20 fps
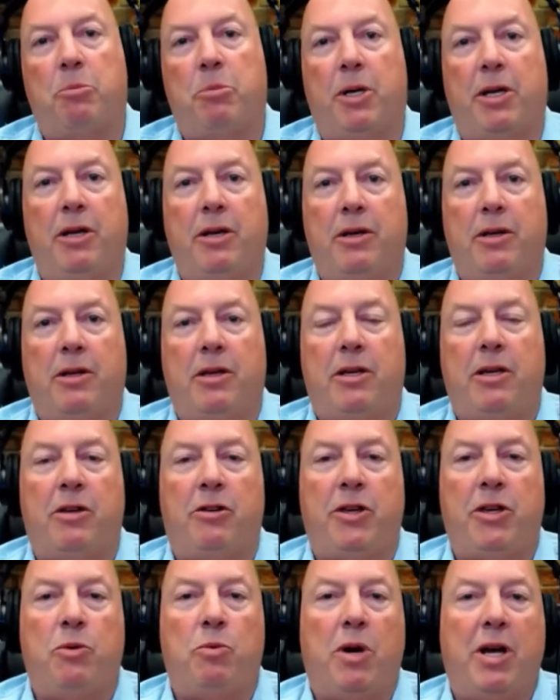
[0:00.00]
But,
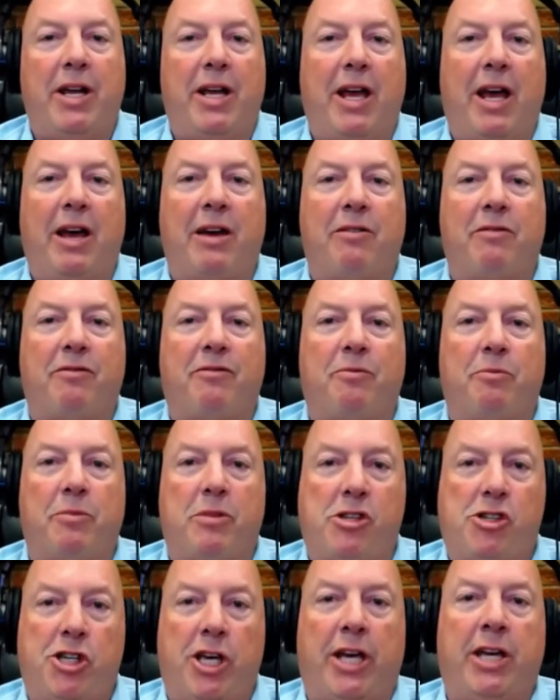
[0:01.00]
you want to
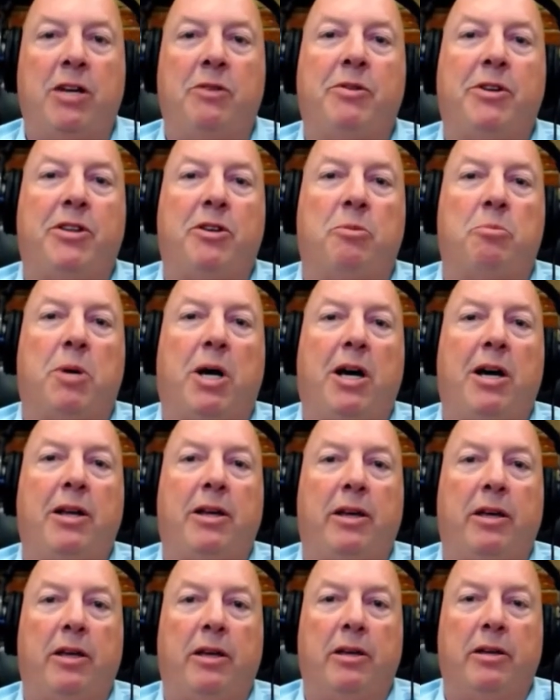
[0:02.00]
check in with your
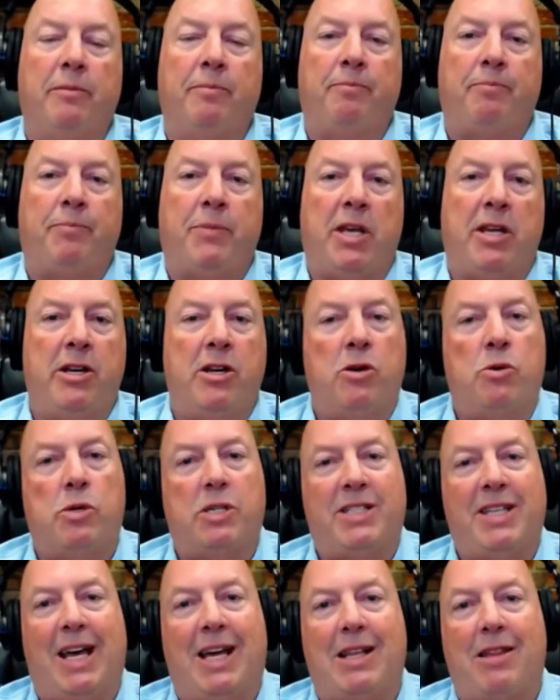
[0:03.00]
body and know,
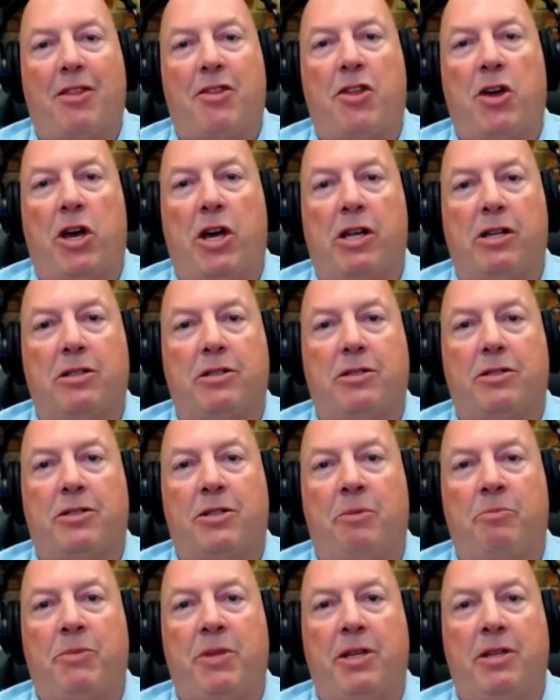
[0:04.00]
is that thought
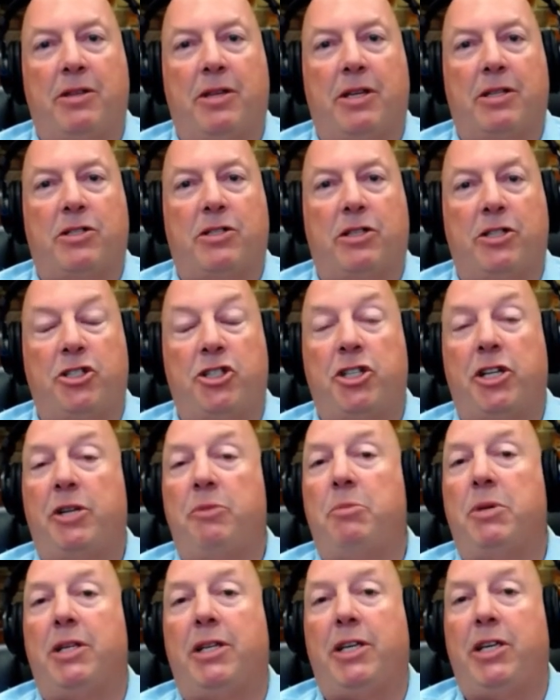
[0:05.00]
something that's
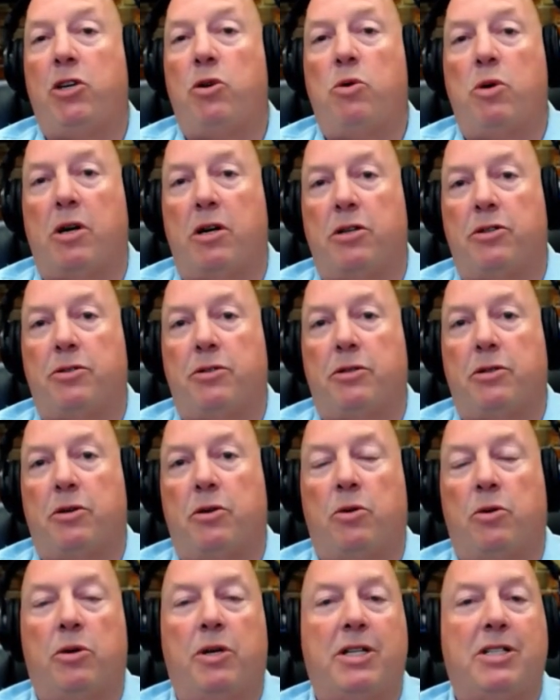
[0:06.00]
legitimately yours,
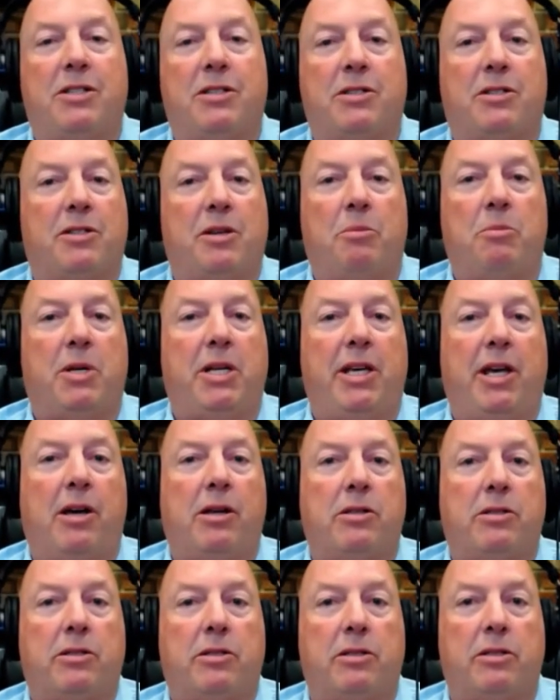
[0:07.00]
or is it somebody
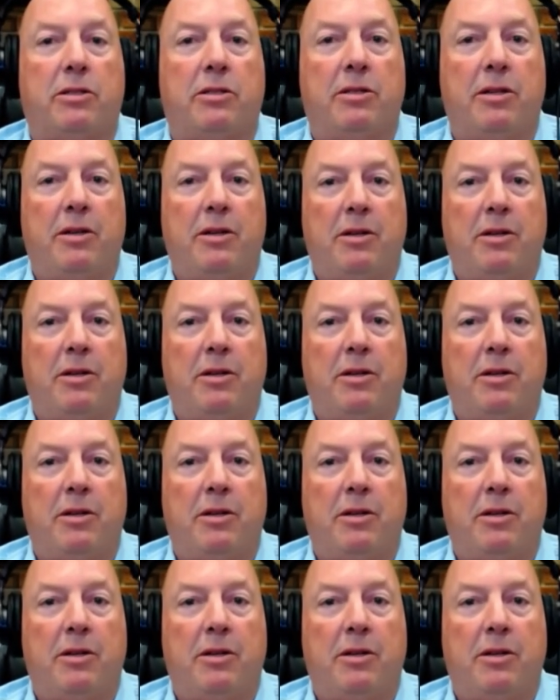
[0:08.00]
else's?